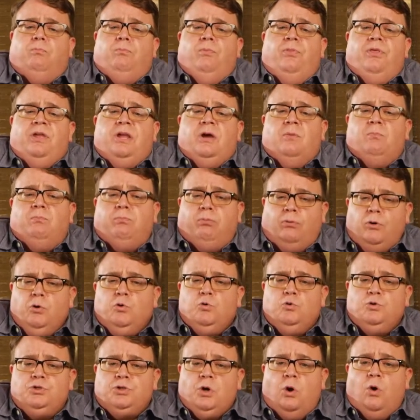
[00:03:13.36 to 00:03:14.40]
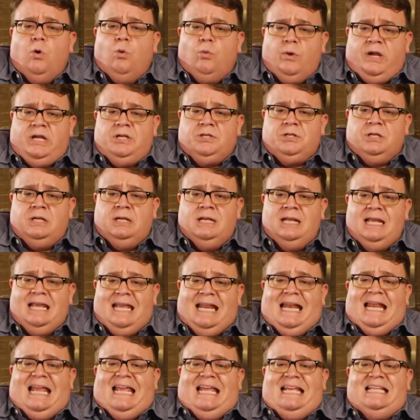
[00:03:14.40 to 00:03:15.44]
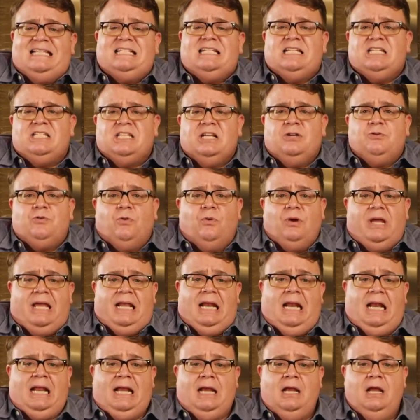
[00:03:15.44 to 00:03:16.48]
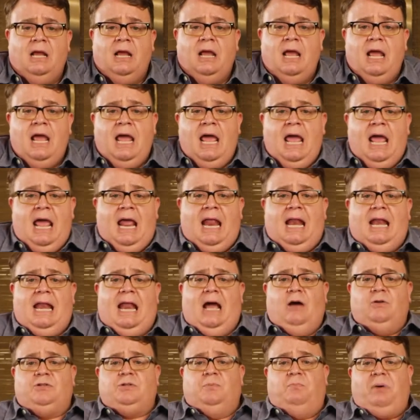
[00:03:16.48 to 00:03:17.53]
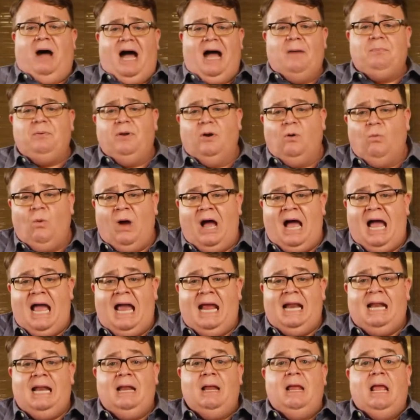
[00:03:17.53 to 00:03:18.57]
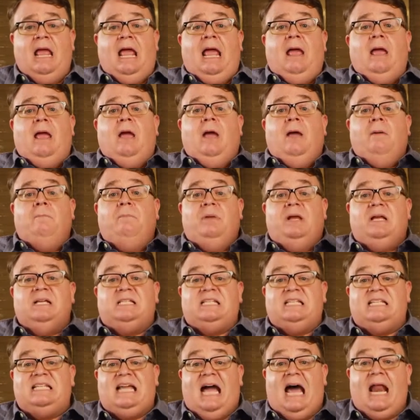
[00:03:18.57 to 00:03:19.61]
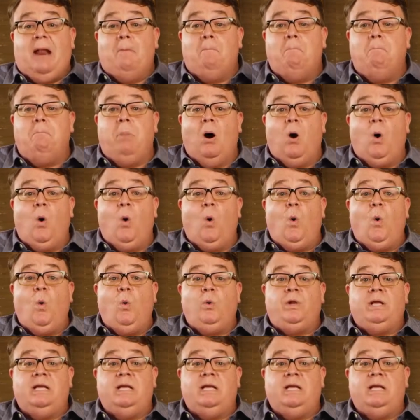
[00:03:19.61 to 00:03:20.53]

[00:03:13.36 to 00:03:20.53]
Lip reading: the Abruzzo region in east central Italy. Now, it's a popular wine because it's got a bold